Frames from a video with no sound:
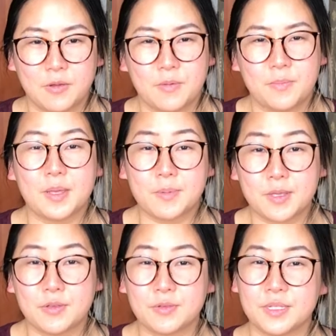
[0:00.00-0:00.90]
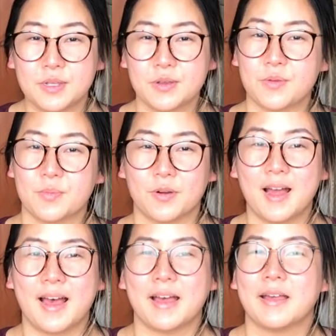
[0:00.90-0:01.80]
Maybe using your
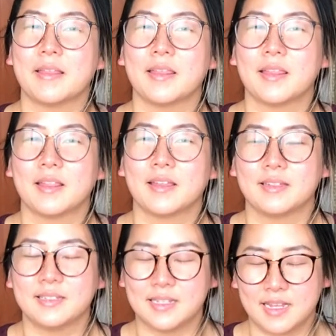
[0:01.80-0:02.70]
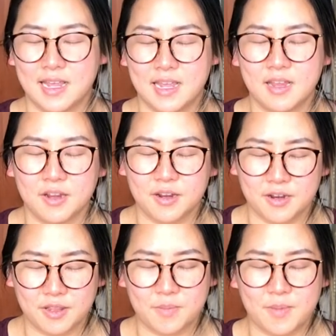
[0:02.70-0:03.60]
breath to
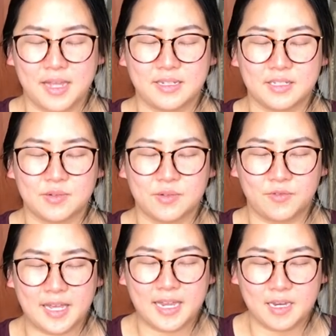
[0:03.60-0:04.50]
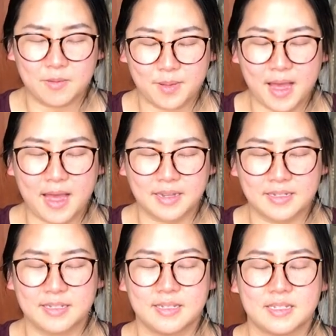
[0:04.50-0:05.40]
anchor the mind, to invite it back
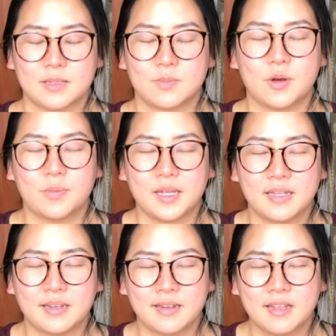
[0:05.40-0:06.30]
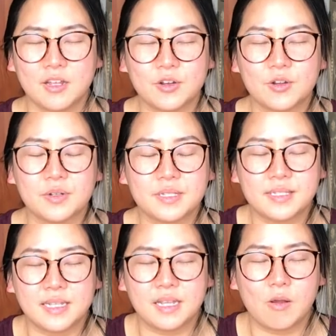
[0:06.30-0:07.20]
to this moment,
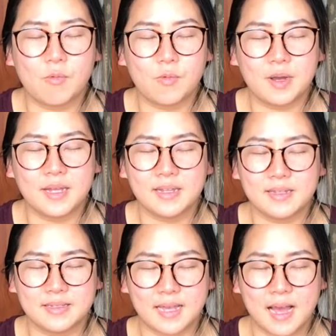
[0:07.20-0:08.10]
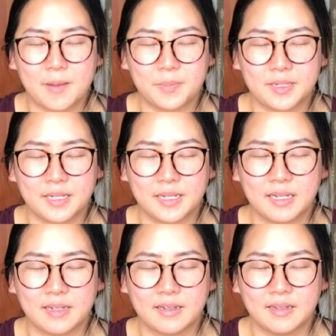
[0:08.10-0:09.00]
noticing what is
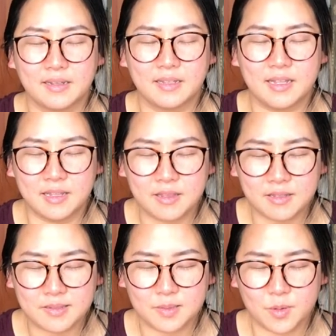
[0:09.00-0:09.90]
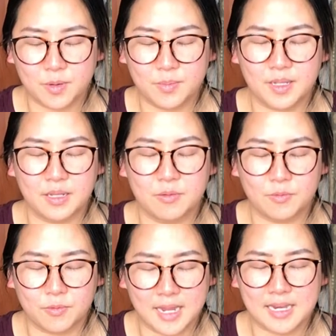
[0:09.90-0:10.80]
happening in this moment
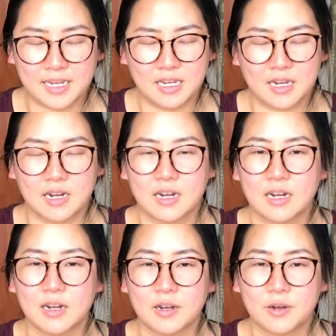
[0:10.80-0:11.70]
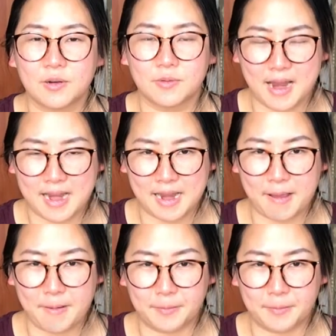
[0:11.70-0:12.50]
right here, right now.